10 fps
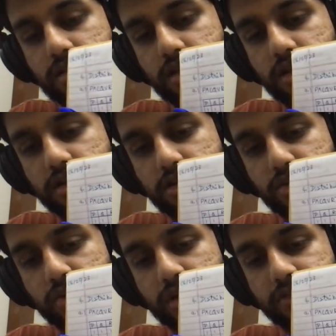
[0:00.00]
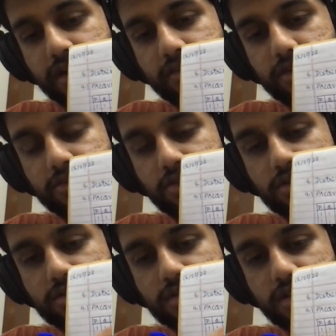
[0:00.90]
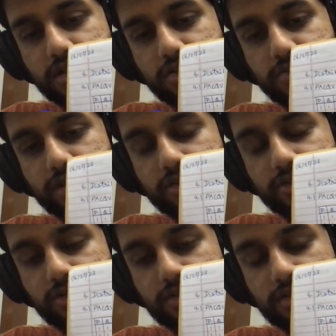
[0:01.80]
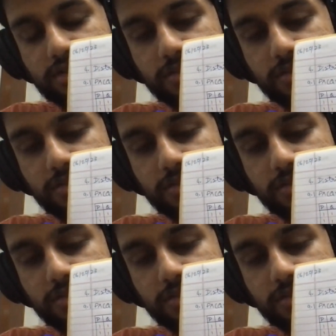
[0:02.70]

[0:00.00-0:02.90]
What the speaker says: 3 are true and 5 are false. 3 are true, 5 are false.